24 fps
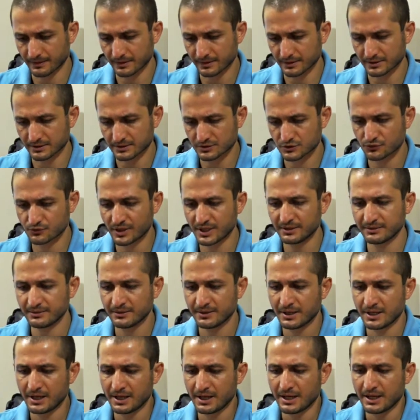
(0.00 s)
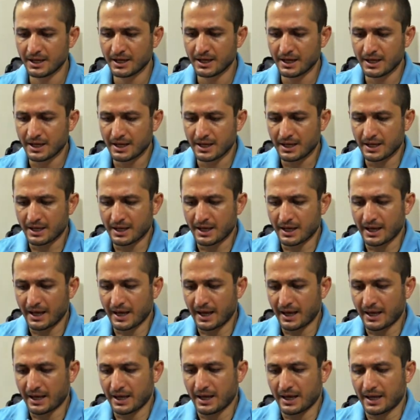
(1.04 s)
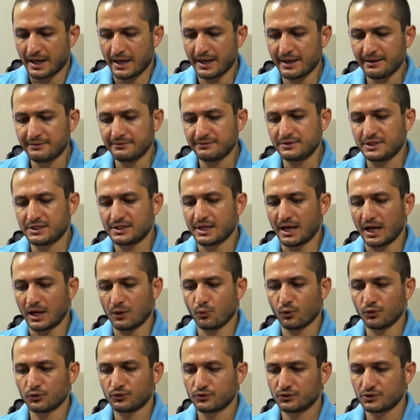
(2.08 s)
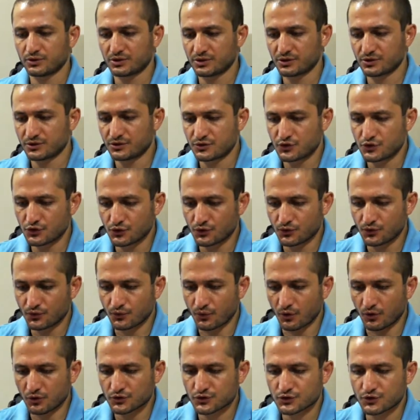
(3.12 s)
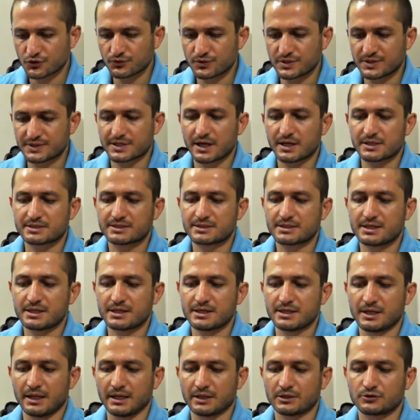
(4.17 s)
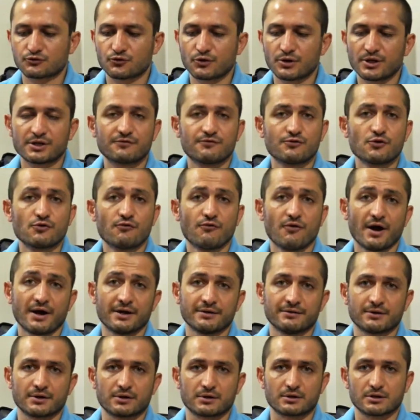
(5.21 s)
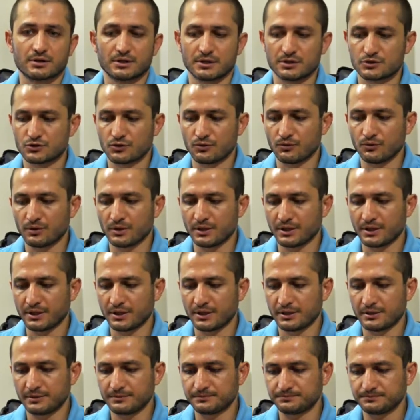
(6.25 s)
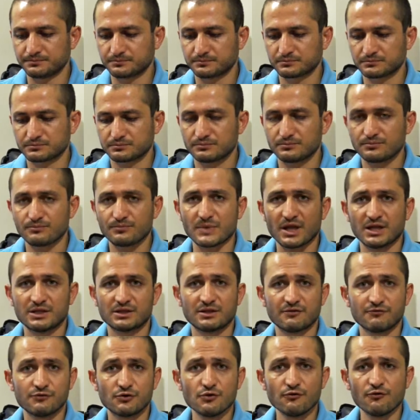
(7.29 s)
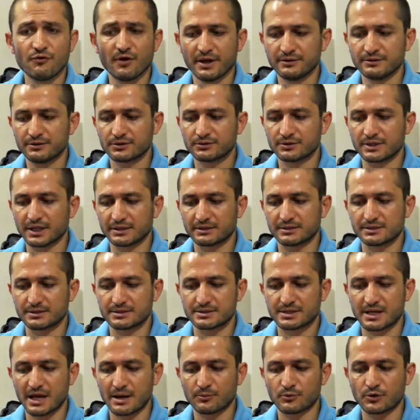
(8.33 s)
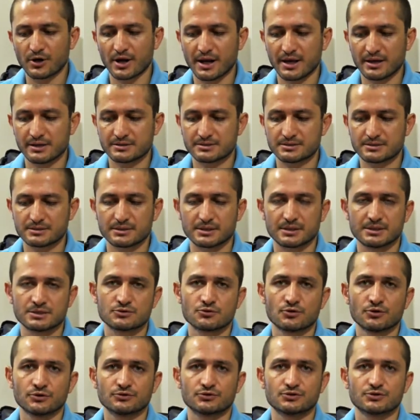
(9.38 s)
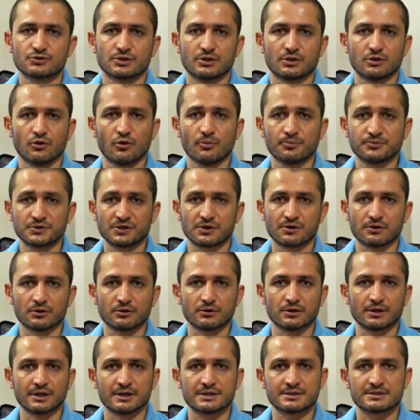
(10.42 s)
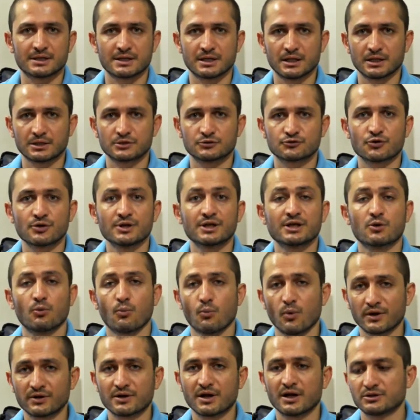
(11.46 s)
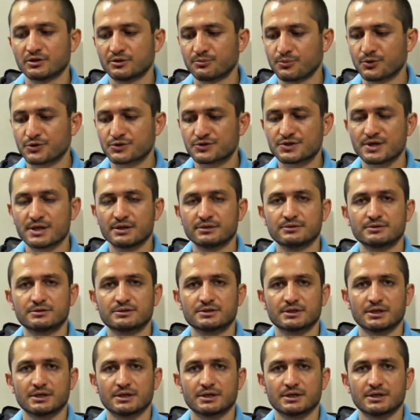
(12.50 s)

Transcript: inch screen. And I wanted to also discuss the electronic viewfinder. So the viewfinder that this camera has is not optical. It's an electronic 100%